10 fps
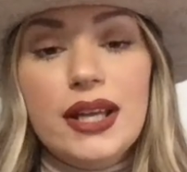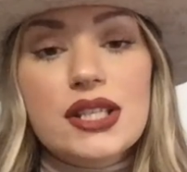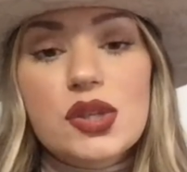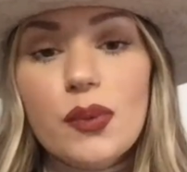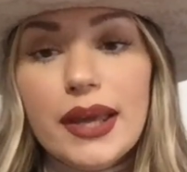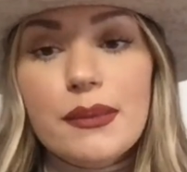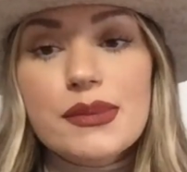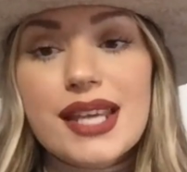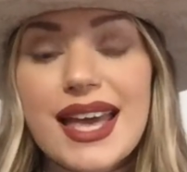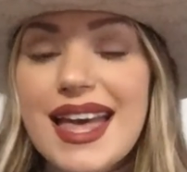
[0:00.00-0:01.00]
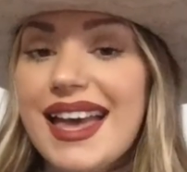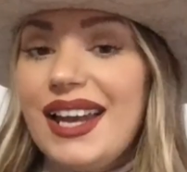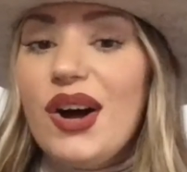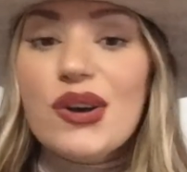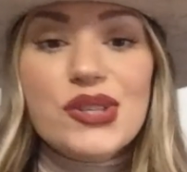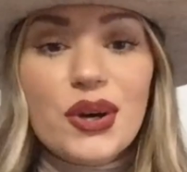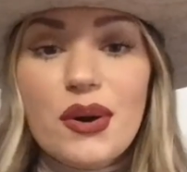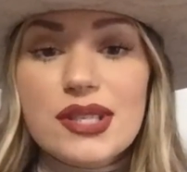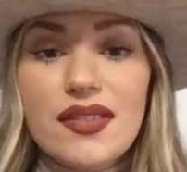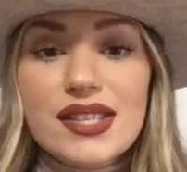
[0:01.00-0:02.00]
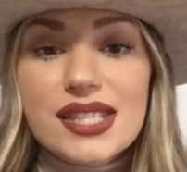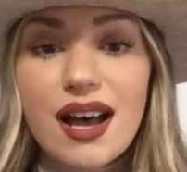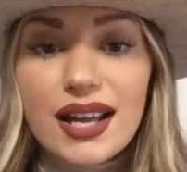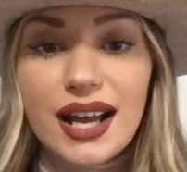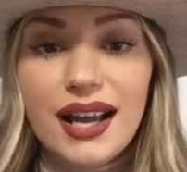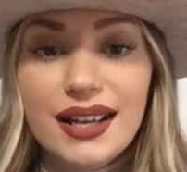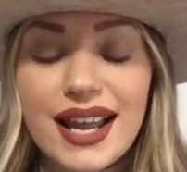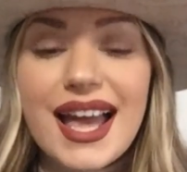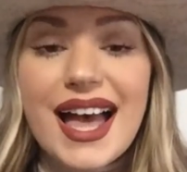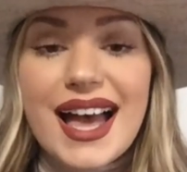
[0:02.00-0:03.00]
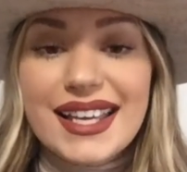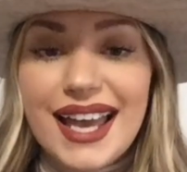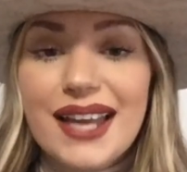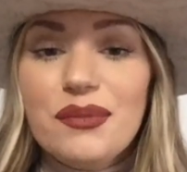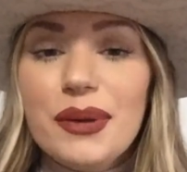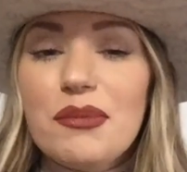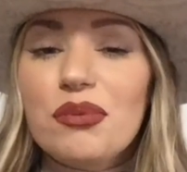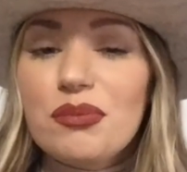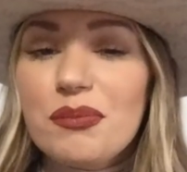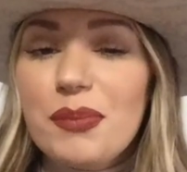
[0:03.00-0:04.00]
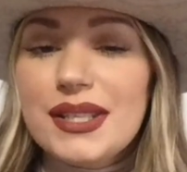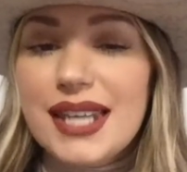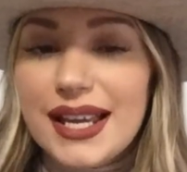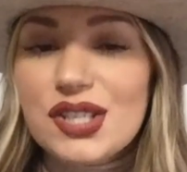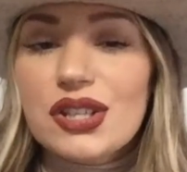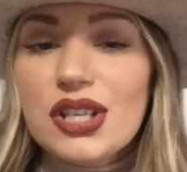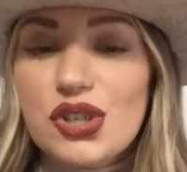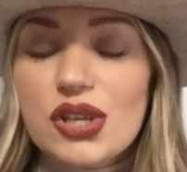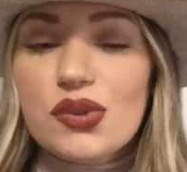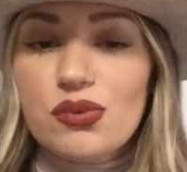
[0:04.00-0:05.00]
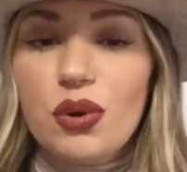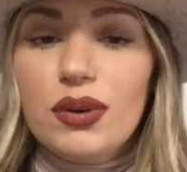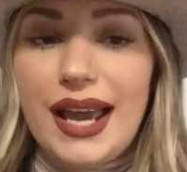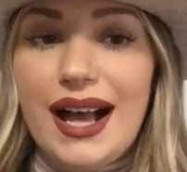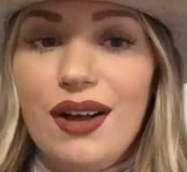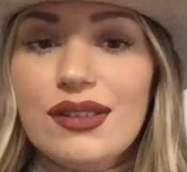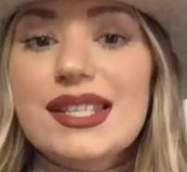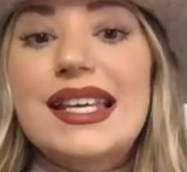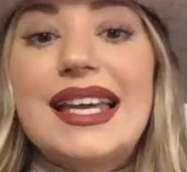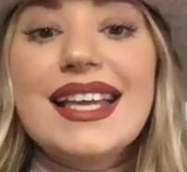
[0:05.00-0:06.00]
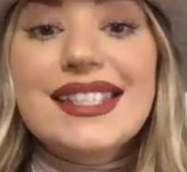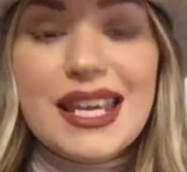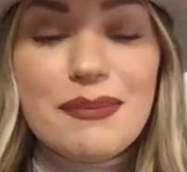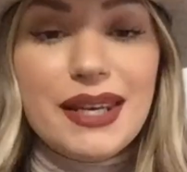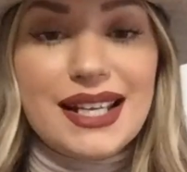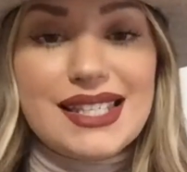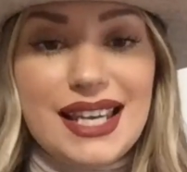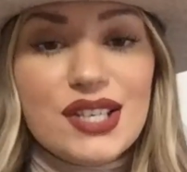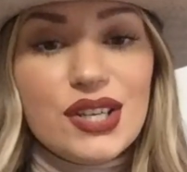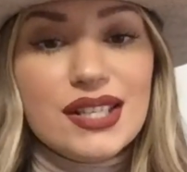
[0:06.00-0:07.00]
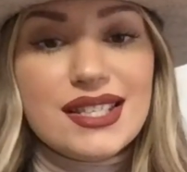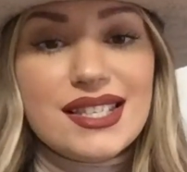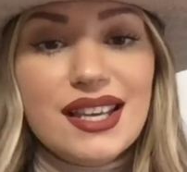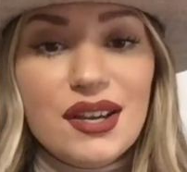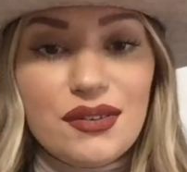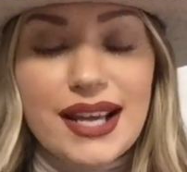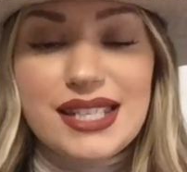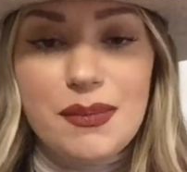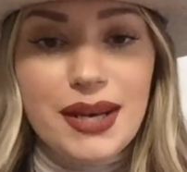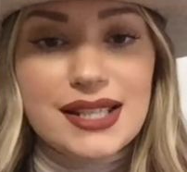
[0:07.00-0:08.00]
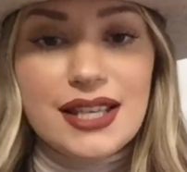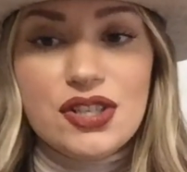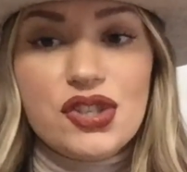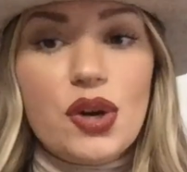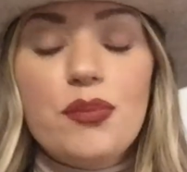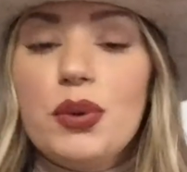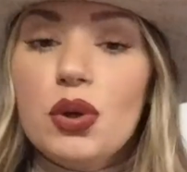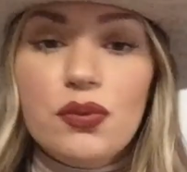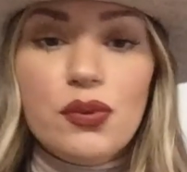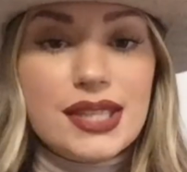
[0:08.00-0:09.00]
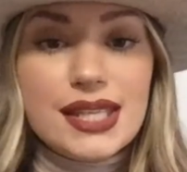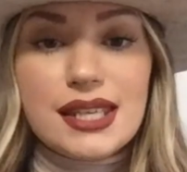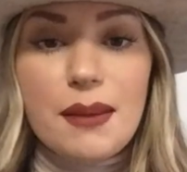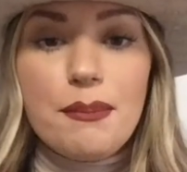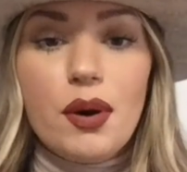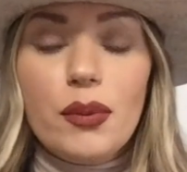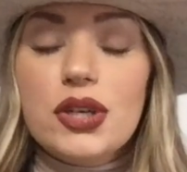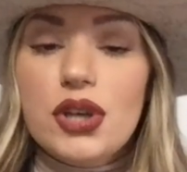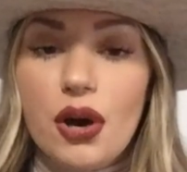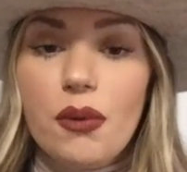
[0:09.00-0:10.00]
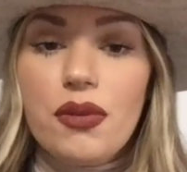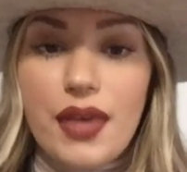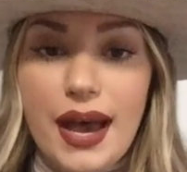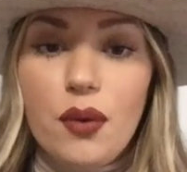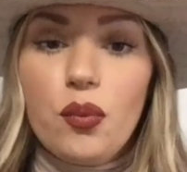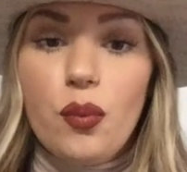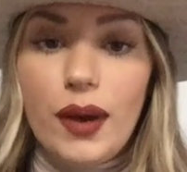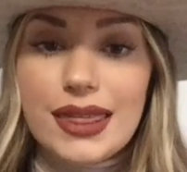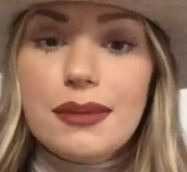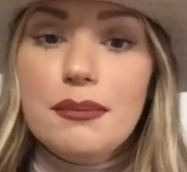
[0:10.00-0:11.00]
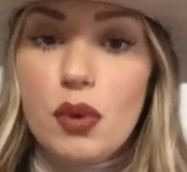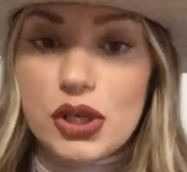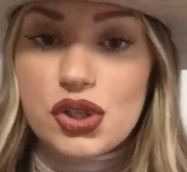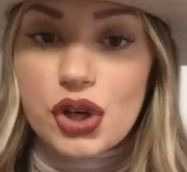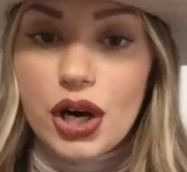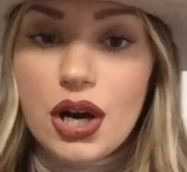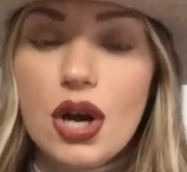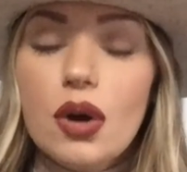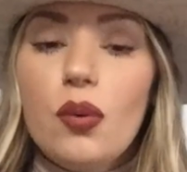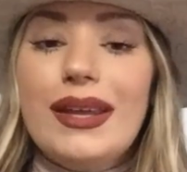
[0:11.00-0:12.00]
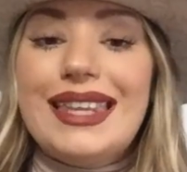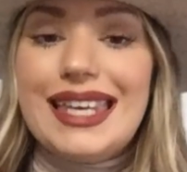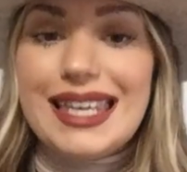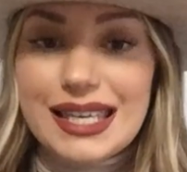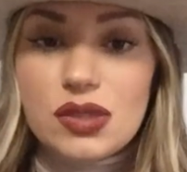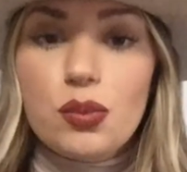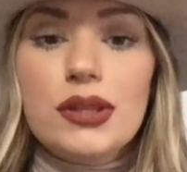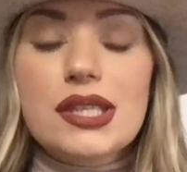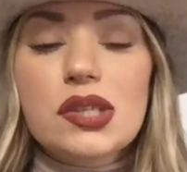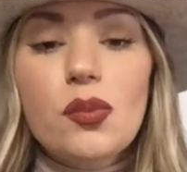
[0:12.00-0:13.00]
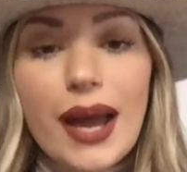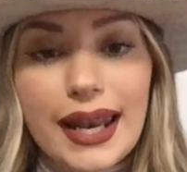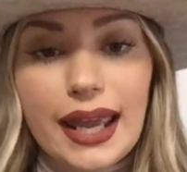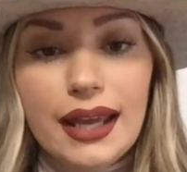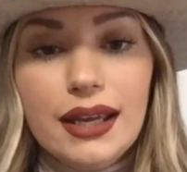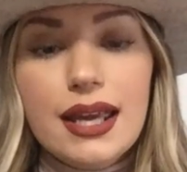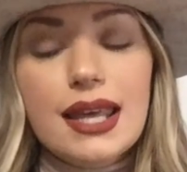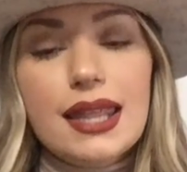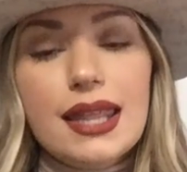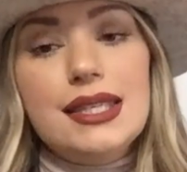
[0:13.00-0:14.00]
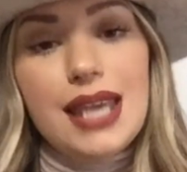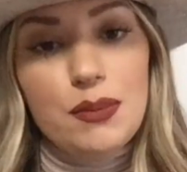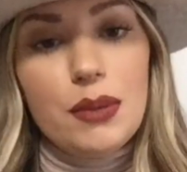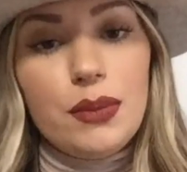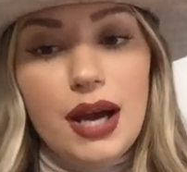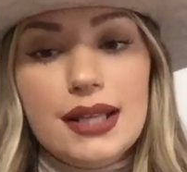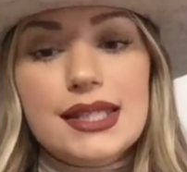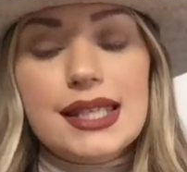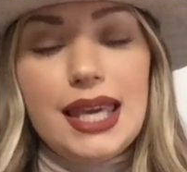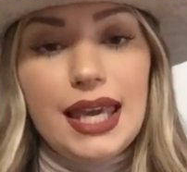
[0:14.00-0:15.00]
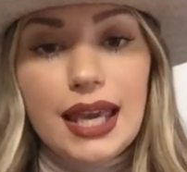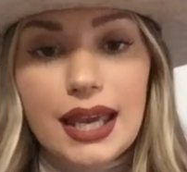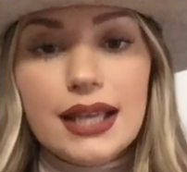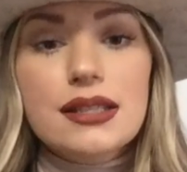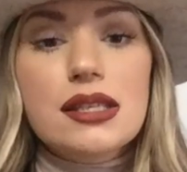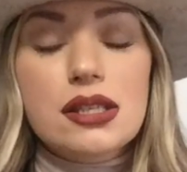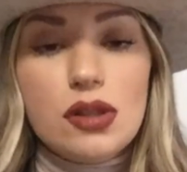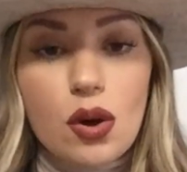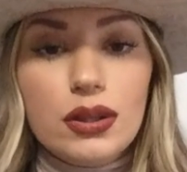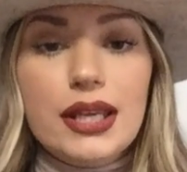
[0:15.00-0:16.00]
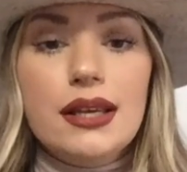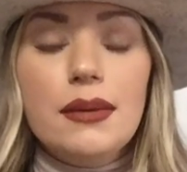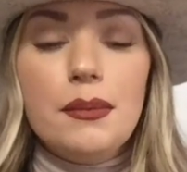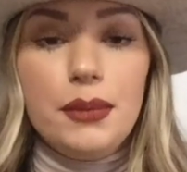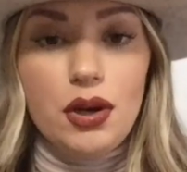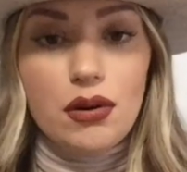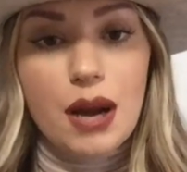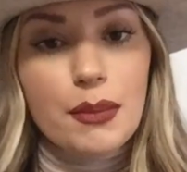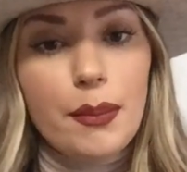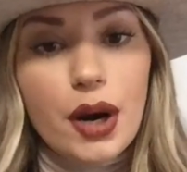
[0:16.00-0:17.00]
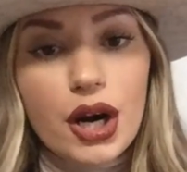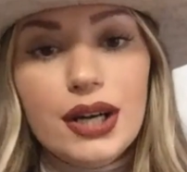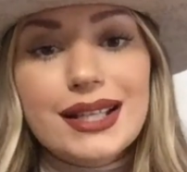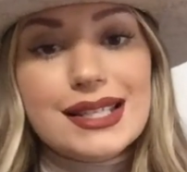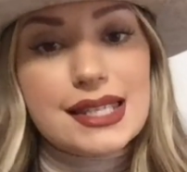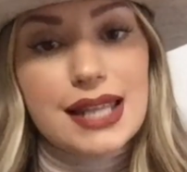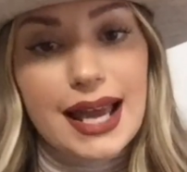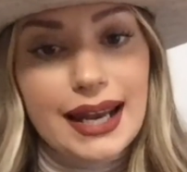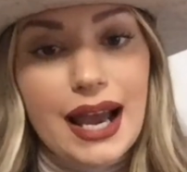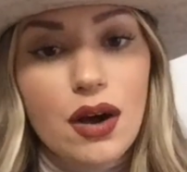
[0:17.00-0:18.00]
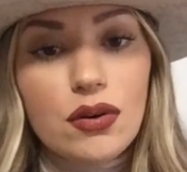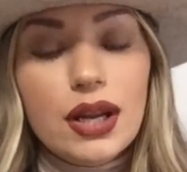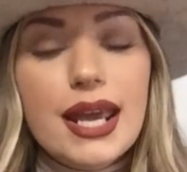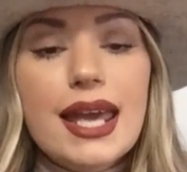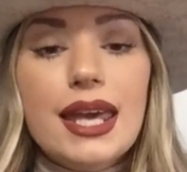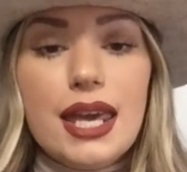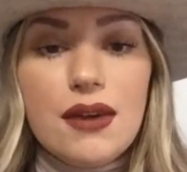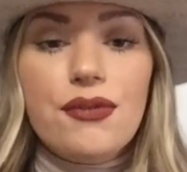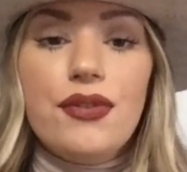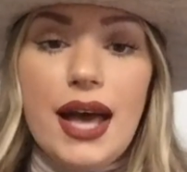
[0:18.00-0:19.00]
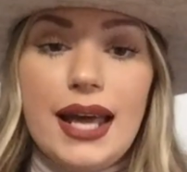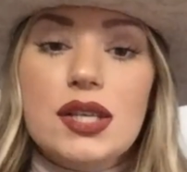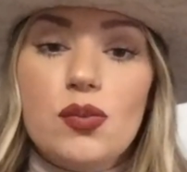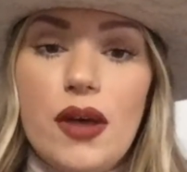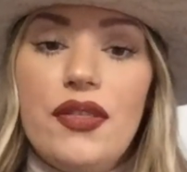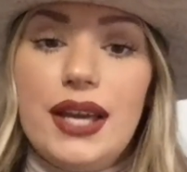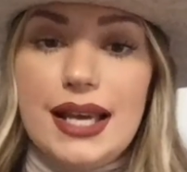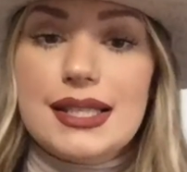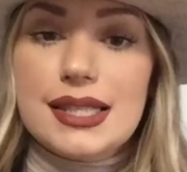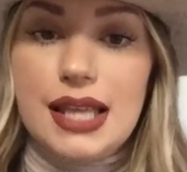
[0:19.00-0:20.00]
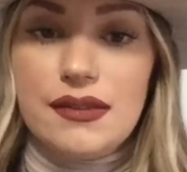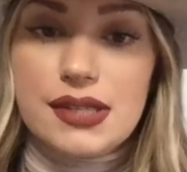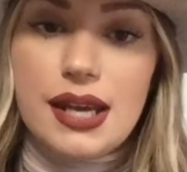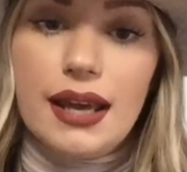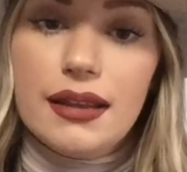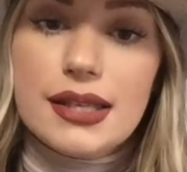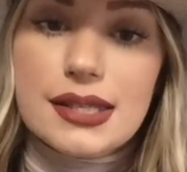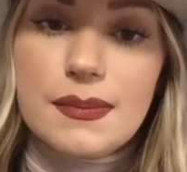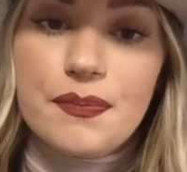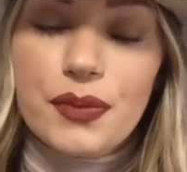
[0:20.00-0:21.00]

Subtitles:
and swims and also goes in the sauna, again, we potentially just rolled out tape-in extensions, right? Tape-in extensions are a beautiful system, but we know that with moisture, with heat, with sweating, the tape-in bonds can slowly, come apart and slide out if that is what the guest's lifestyle is.